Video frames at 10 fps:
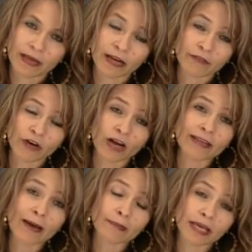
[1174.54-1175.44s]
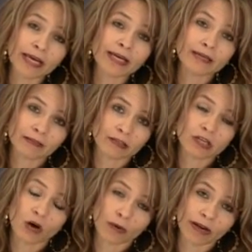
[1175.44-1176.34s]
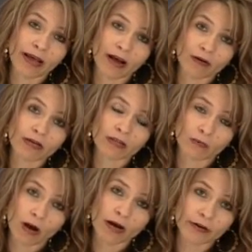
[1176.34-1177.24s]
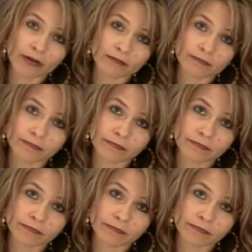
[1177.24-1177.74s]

And if you're on that plane that's going down into the water